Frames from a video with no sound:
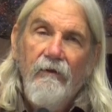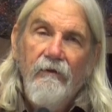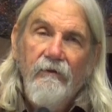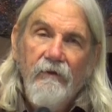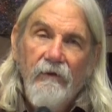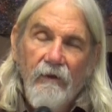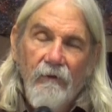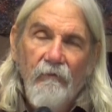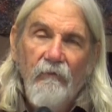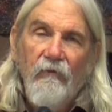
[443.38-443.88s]

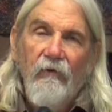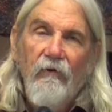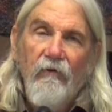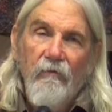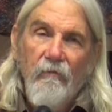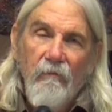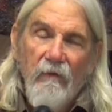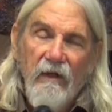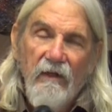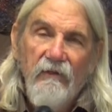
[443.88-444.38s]
come to
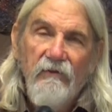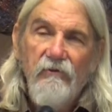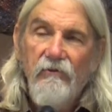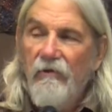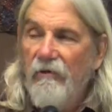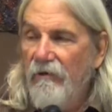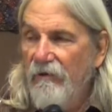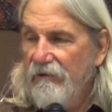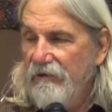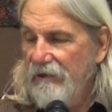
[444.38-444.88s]
the
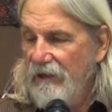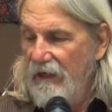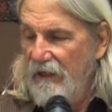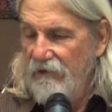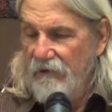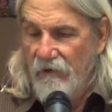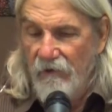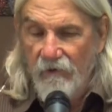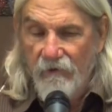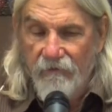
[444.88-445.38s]
measure, the
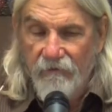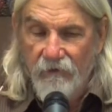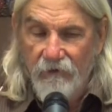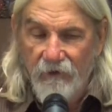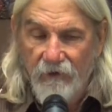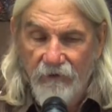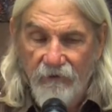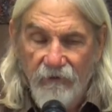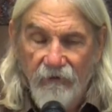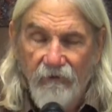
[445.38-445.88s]
stature, the
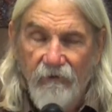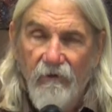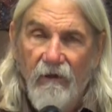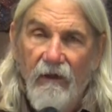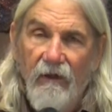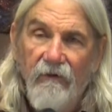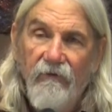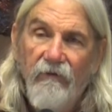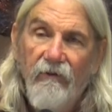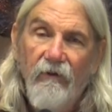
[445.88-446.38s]
fullness of
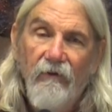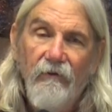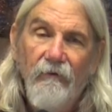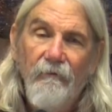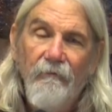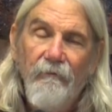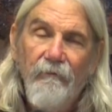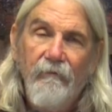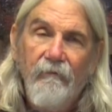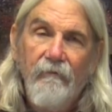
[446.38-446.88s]
Christ.
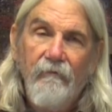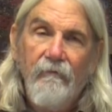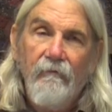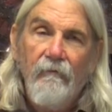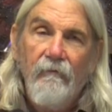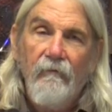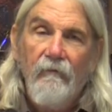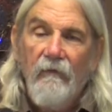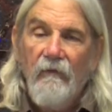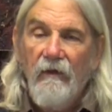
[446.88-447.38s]
So,
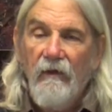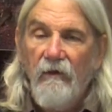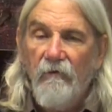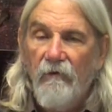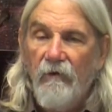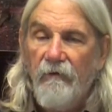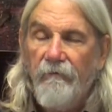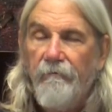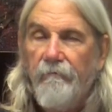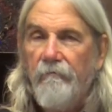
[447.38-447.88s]

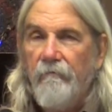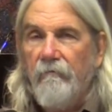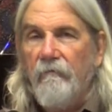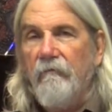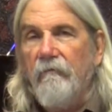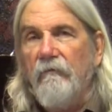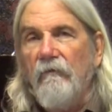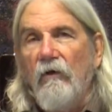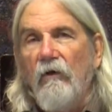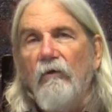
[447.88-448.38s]
anyway,
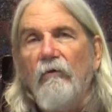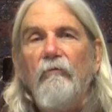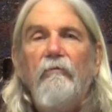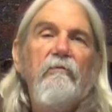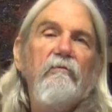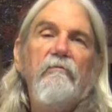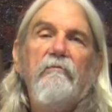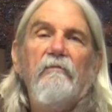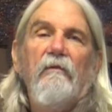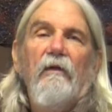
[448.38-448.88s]
no,
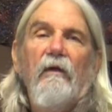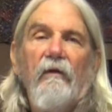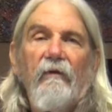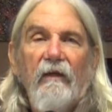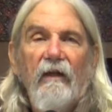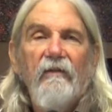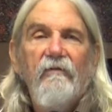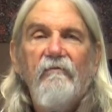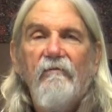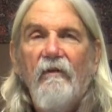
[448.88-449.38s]

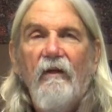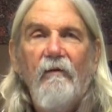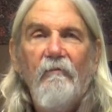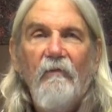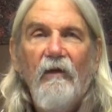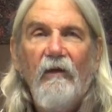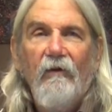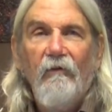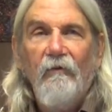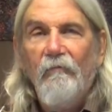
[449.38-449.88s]
that, I'm
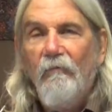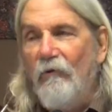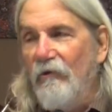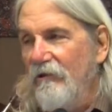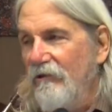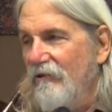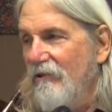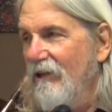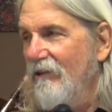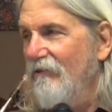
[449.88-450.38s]
not going to
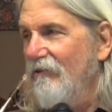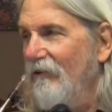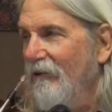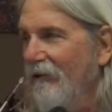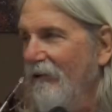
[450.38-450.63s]
preach. That's